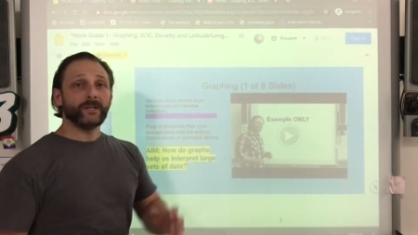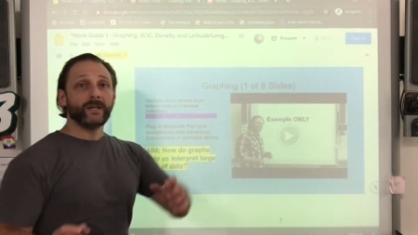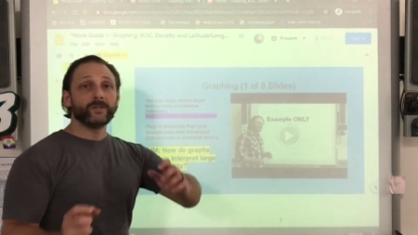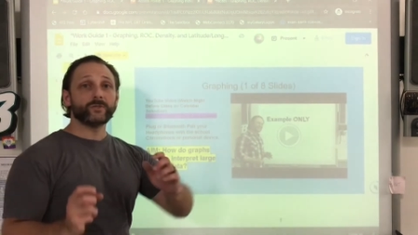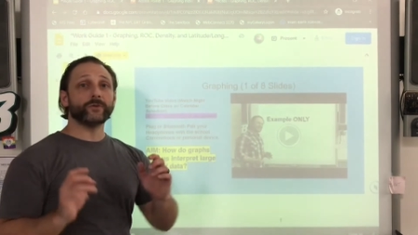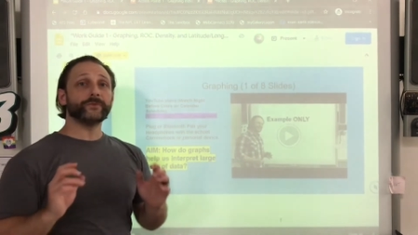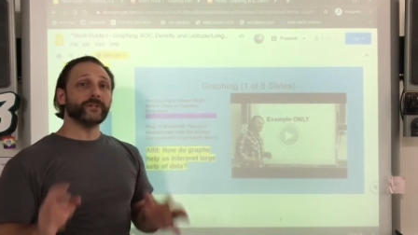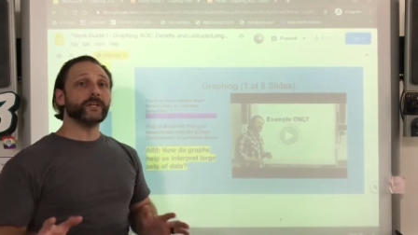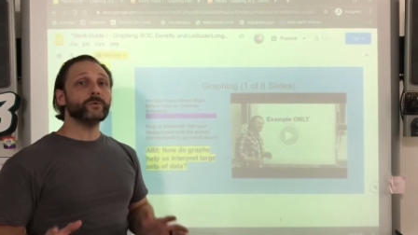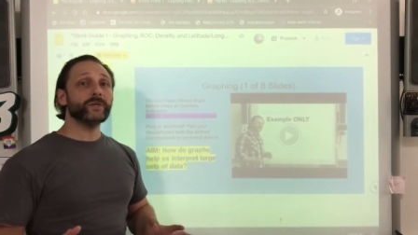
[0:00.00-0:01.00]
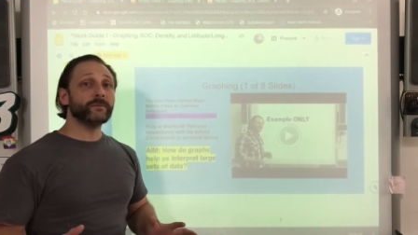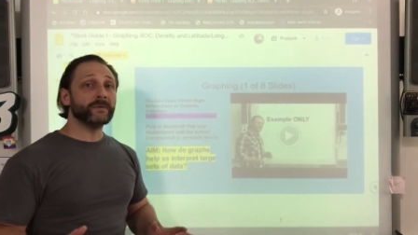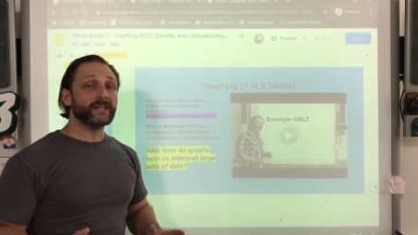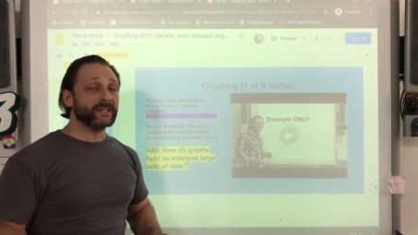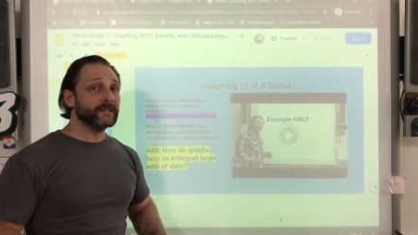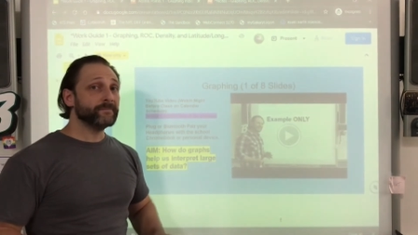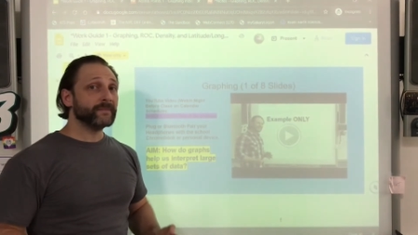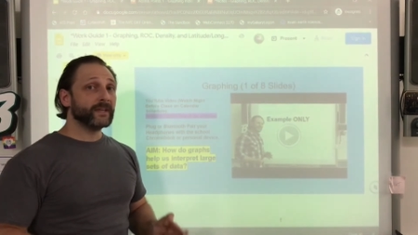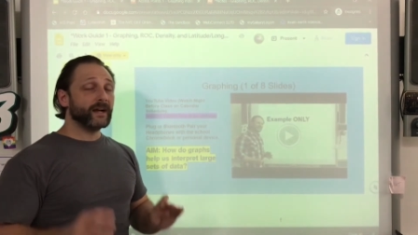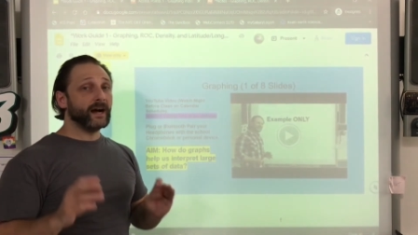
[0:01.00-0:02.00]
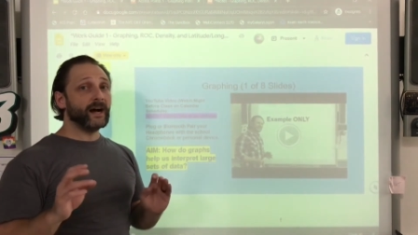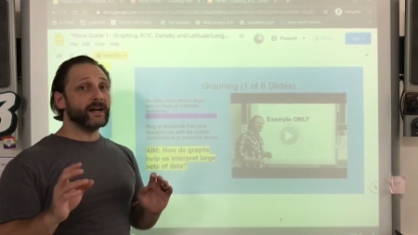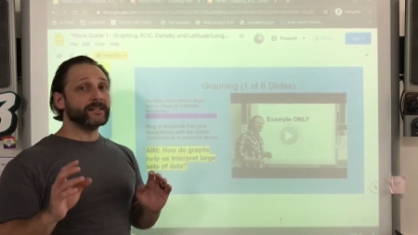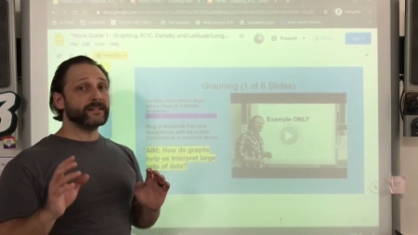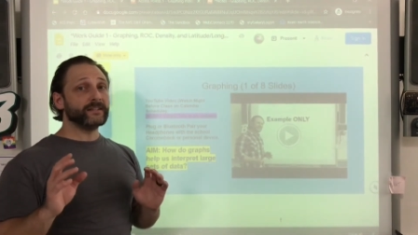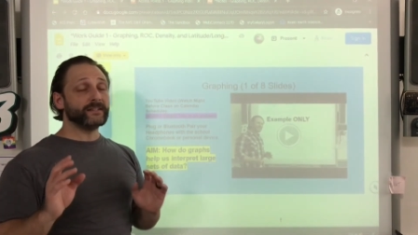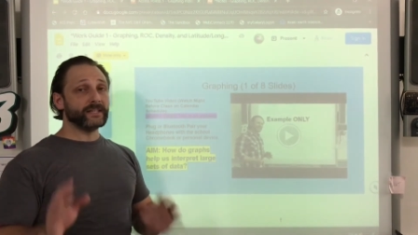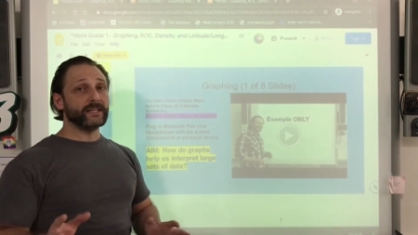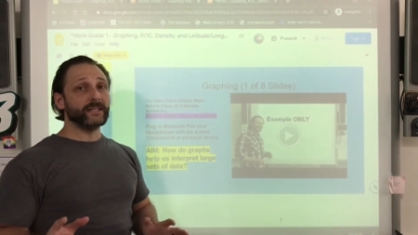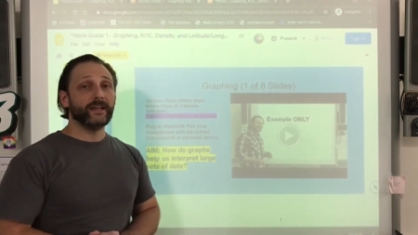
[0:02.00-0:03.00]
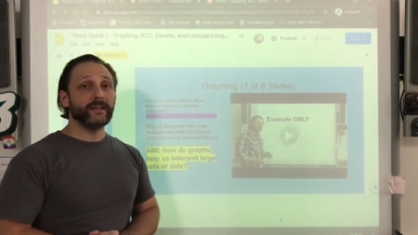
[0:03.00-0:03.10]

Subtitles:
So if you're here with me on the